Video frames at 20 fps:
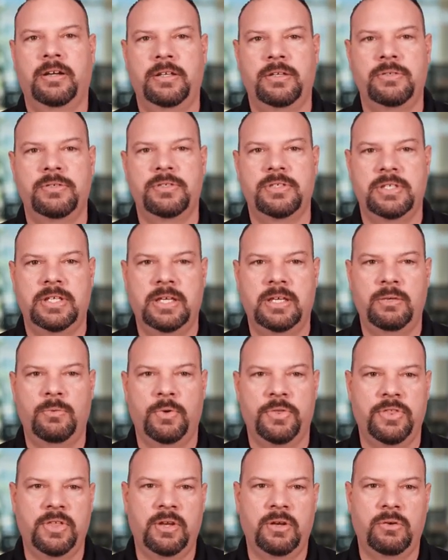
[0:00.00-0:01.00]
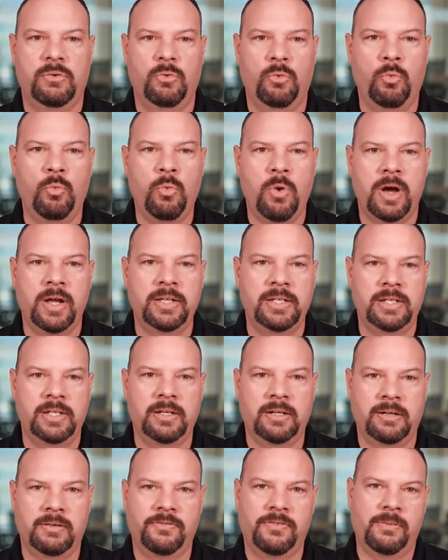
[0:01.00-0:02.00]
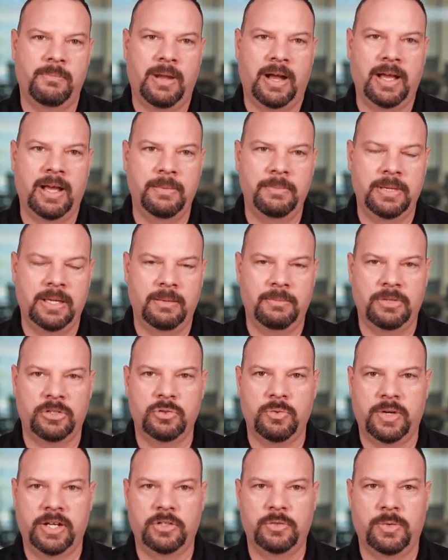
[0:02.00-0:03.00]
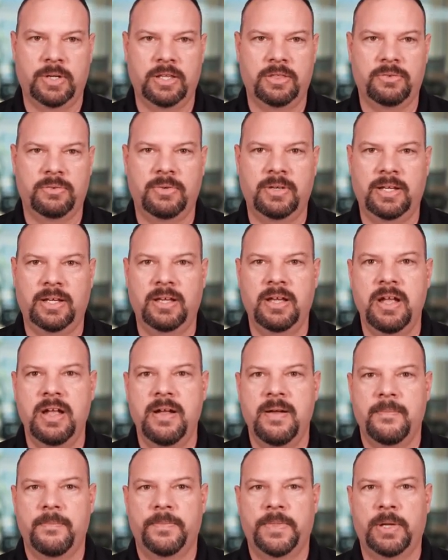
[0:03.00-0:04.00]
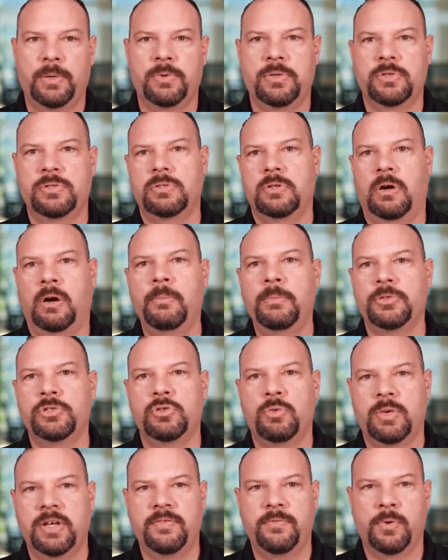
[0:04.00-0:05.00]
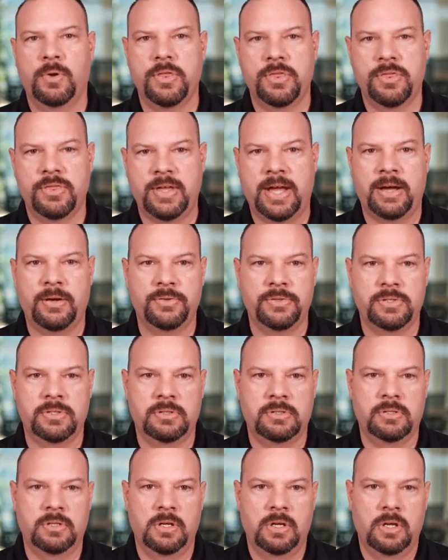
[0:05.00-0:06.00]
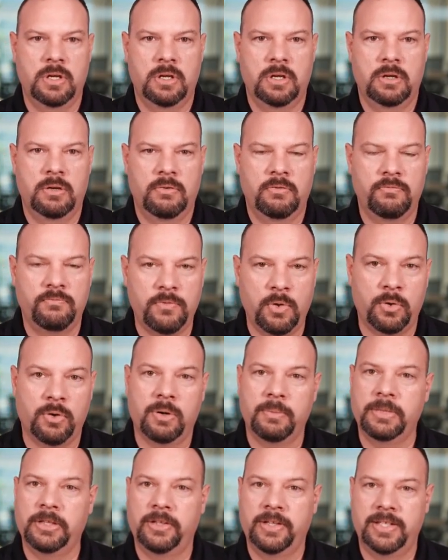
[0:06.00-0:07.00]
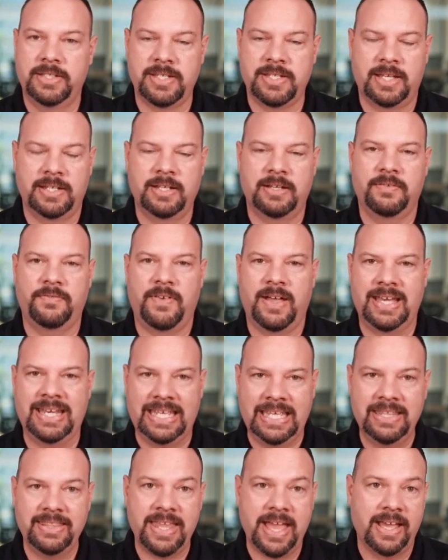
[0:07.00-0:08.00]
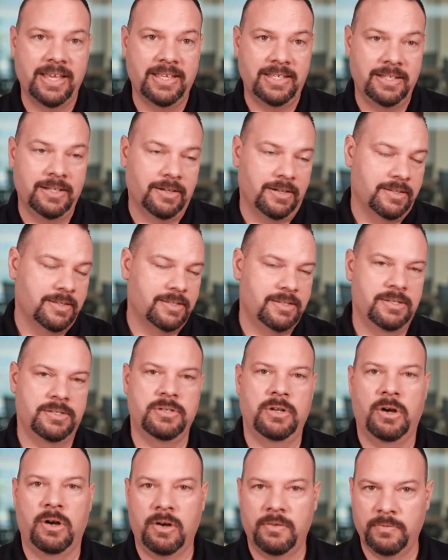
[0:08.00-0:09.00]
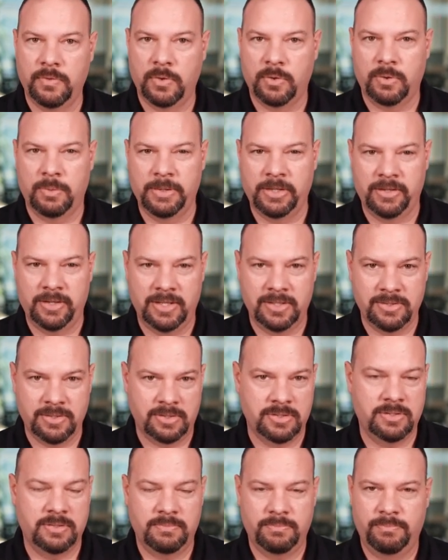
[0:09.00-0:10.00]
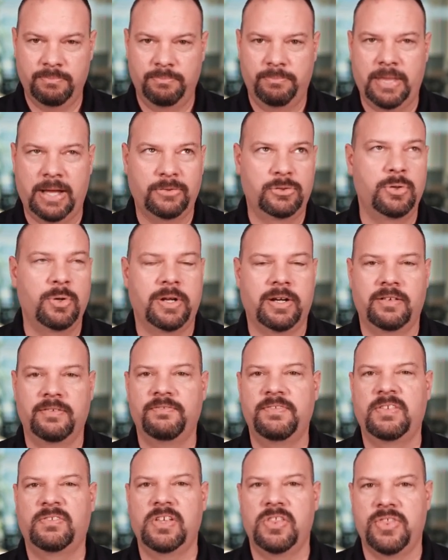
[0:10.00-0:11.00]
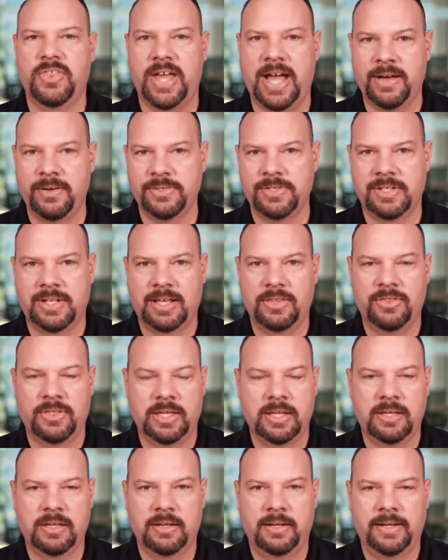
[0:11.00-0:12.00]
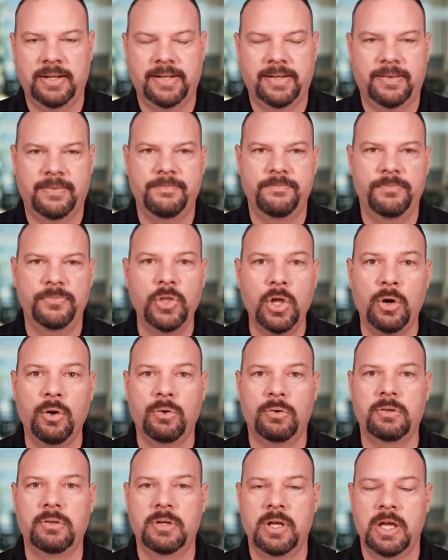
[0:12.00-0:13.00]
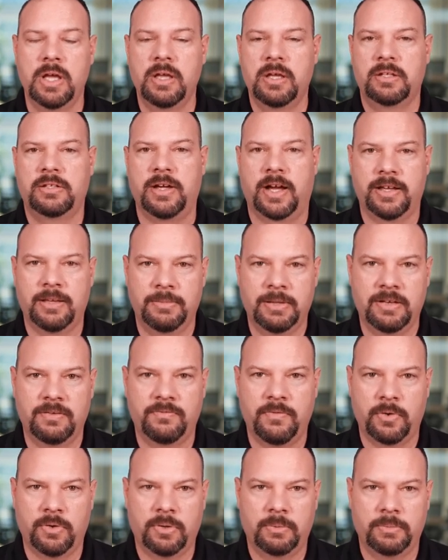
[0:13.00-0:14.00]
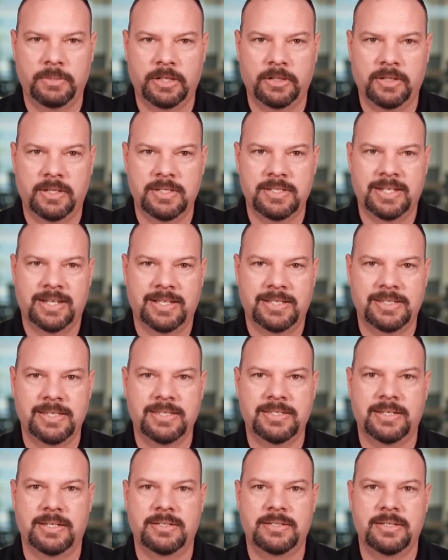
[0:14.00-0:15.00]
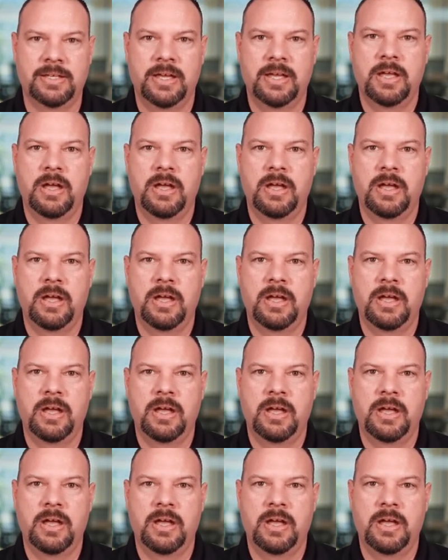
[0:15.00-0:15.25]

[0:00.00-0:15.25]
you see within 1 year from IBM in 2023, there was almost 24,000 vulnerabilities identified in that year. This isn't all vulnerabilities. There's about 250,000, I think, known documented vulnerabilities in existence.